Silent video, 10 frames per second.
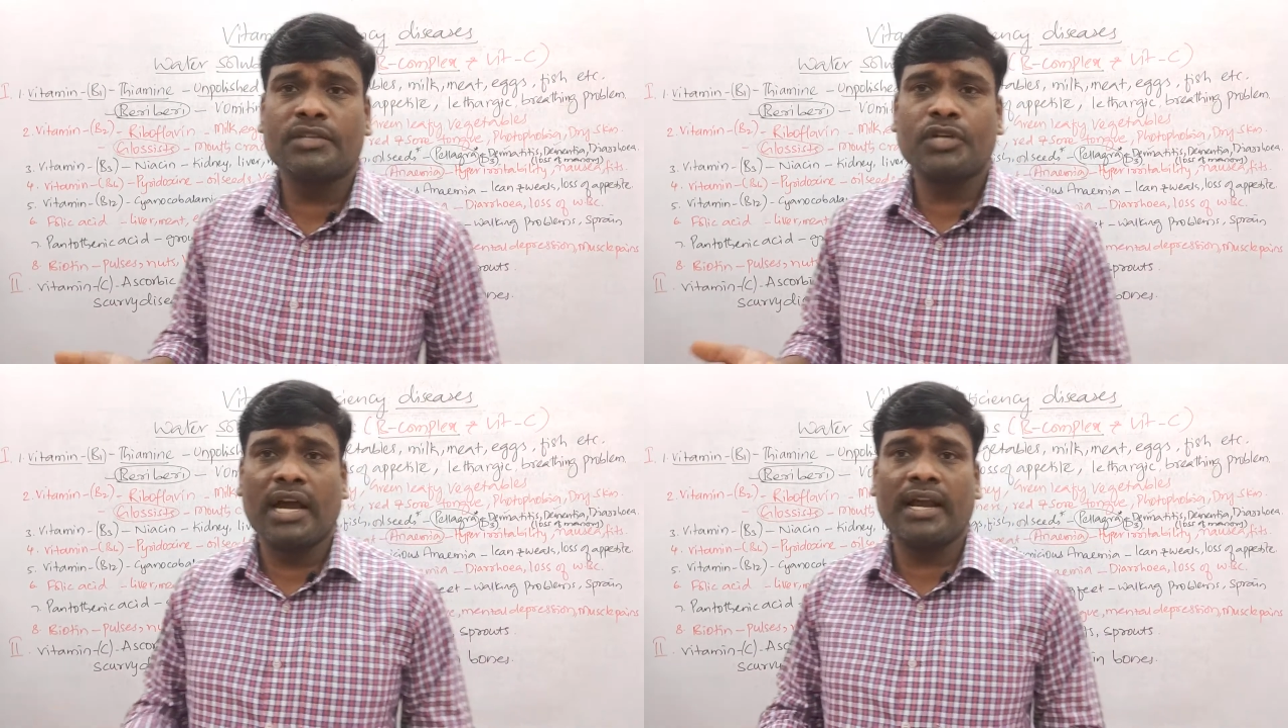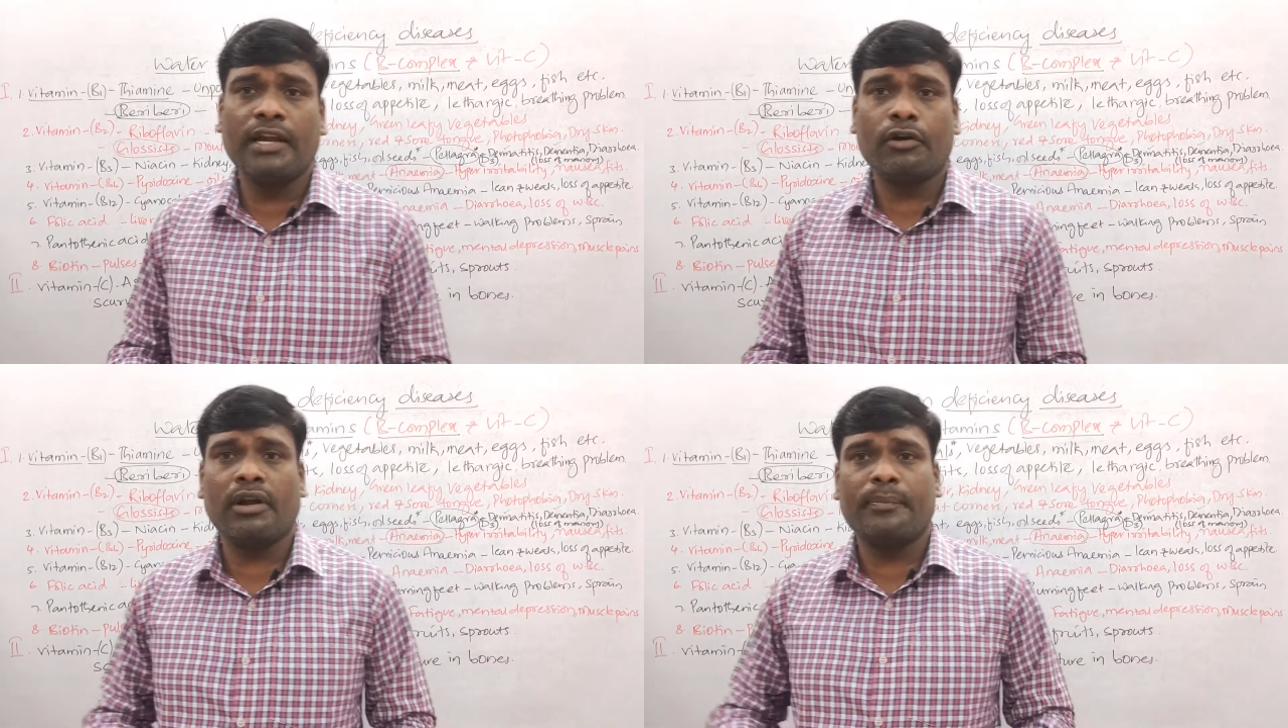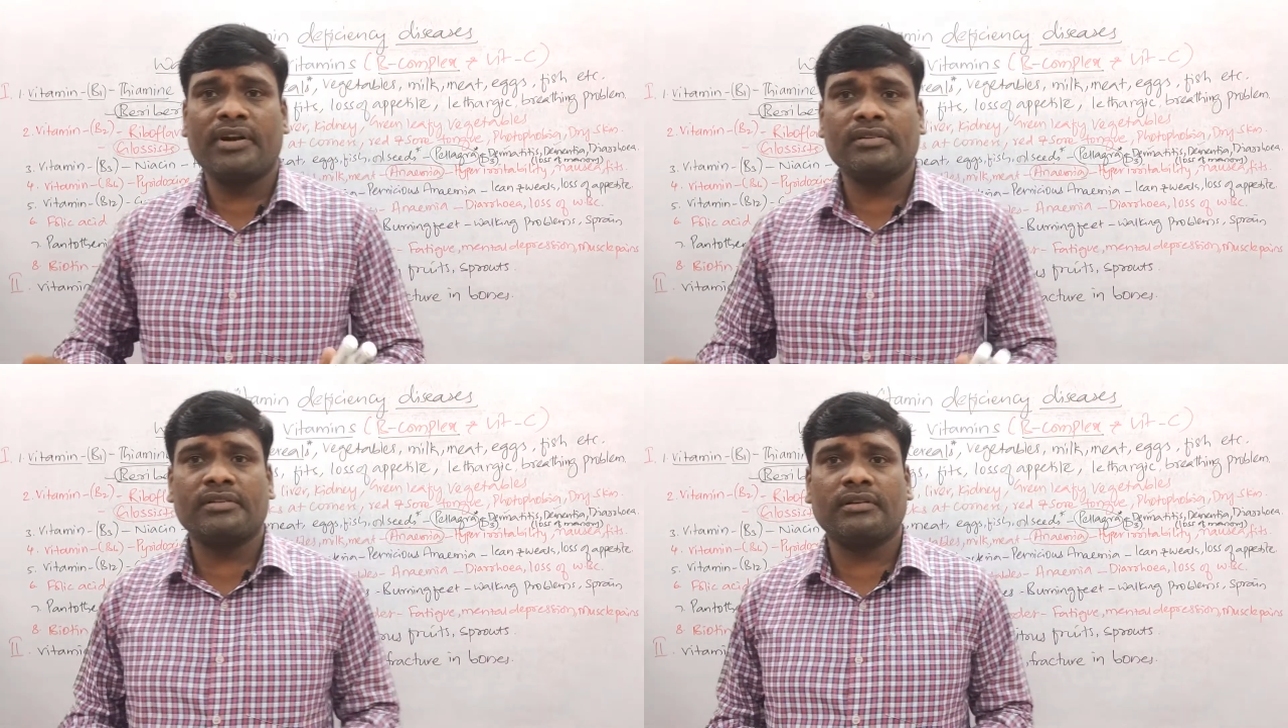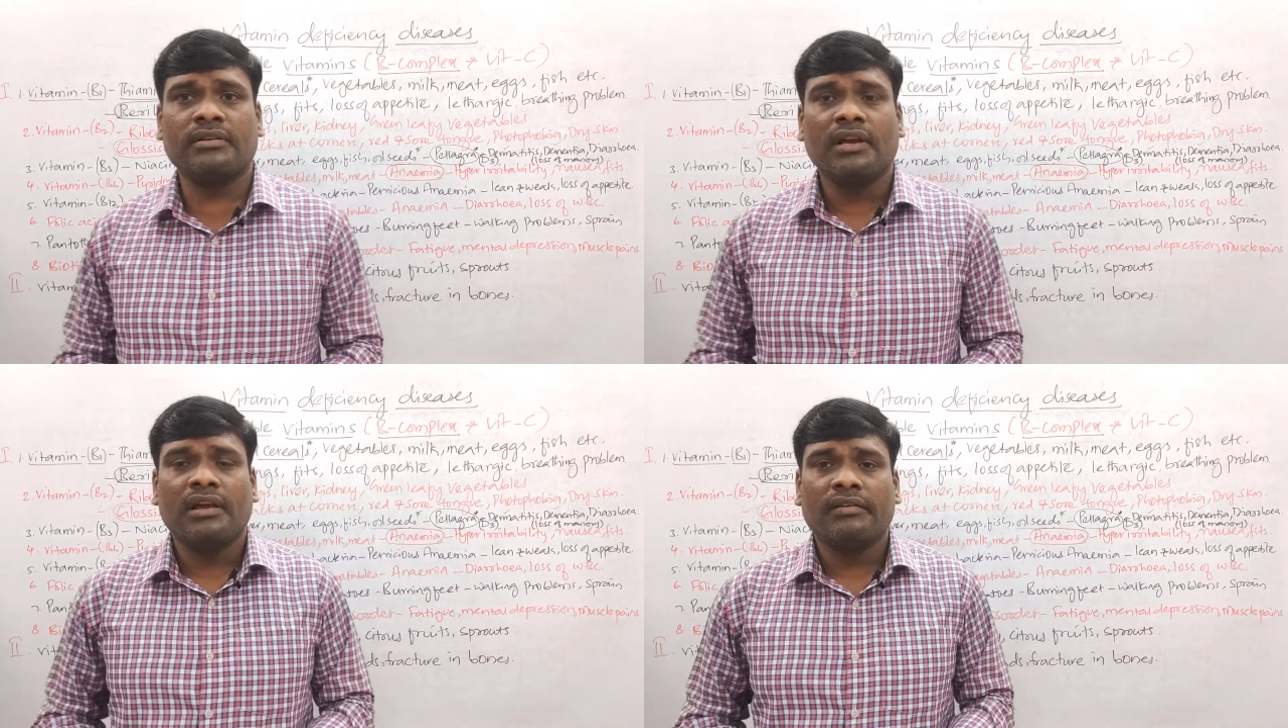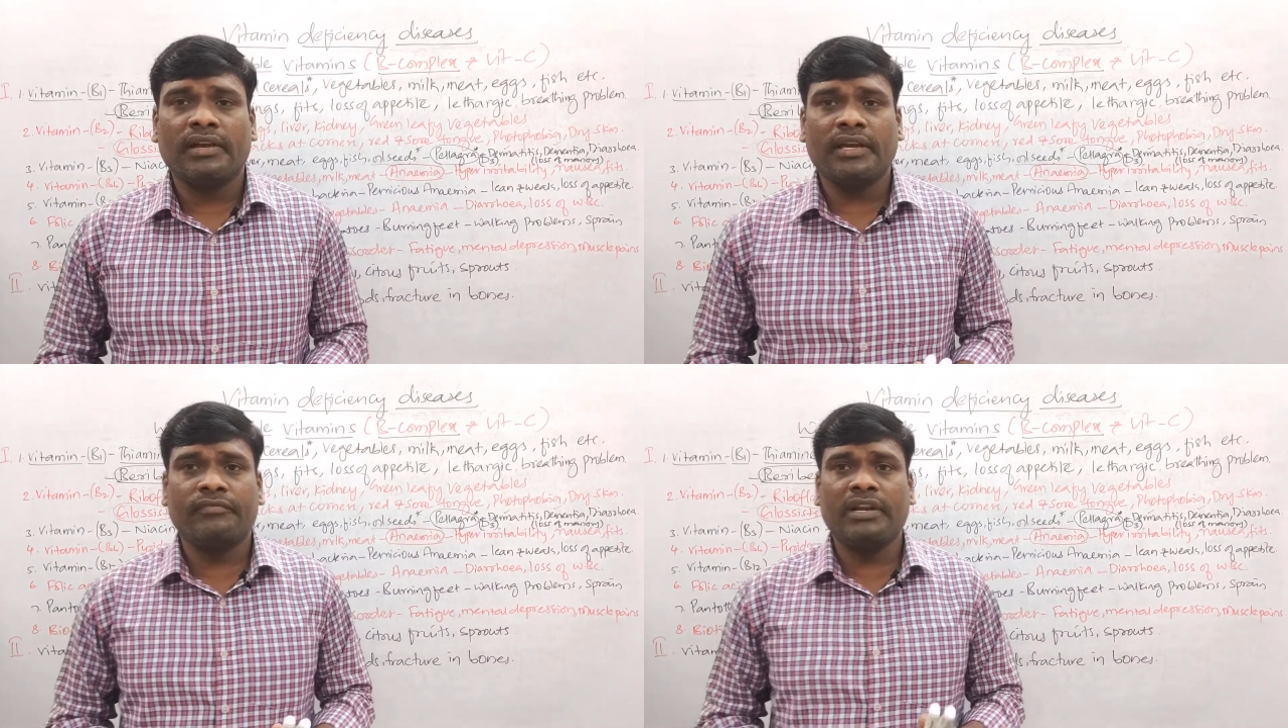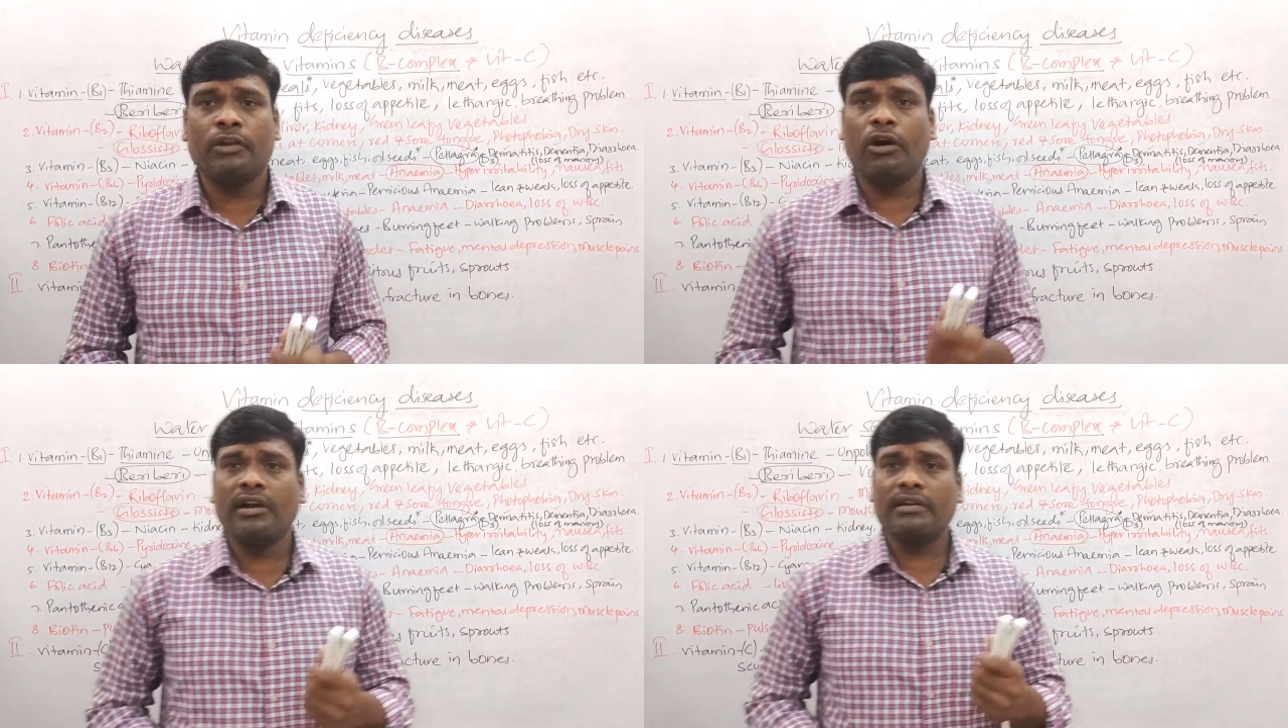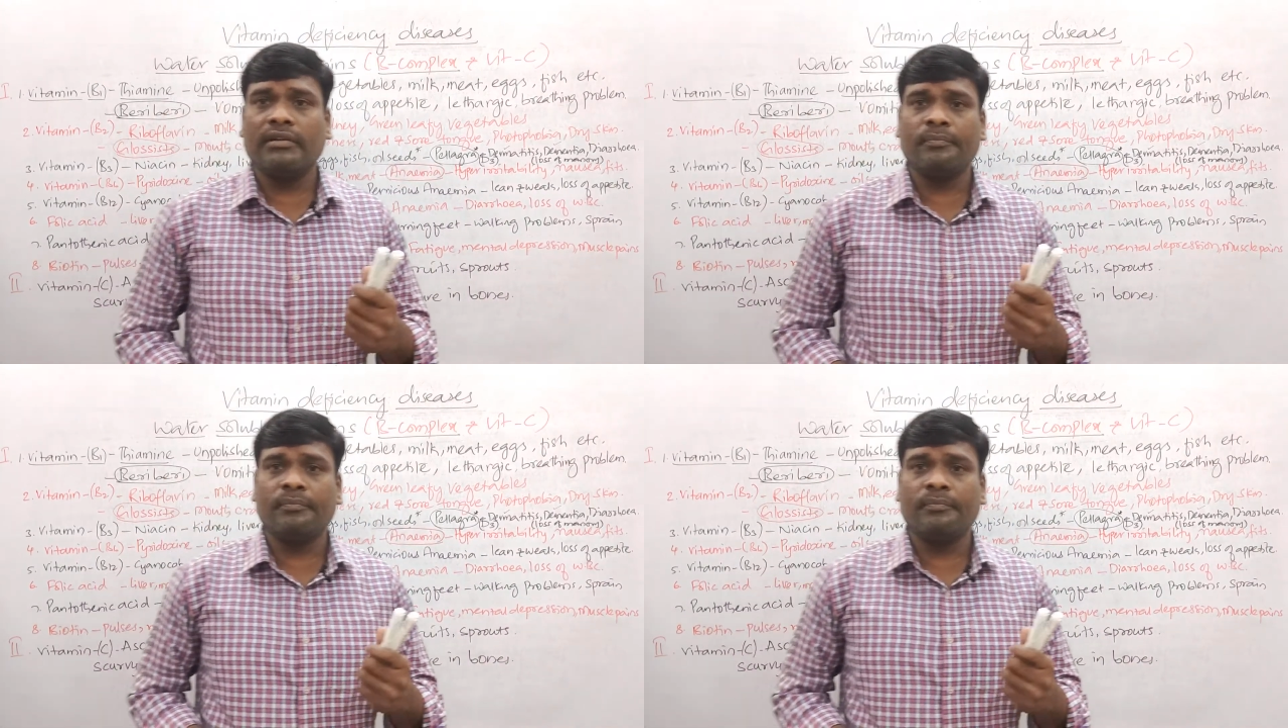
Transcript: child or a person will not